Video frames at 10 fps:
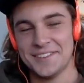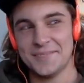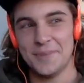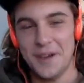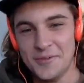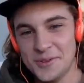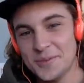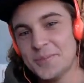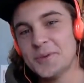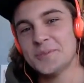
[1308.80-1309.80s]

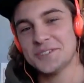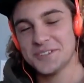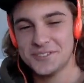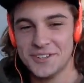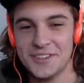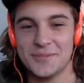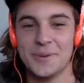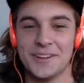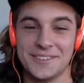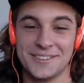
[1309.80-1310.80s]
Mafia pretty much kills all the
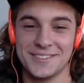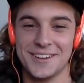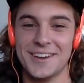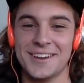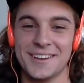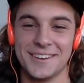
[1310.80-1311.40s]
spots. It's tight.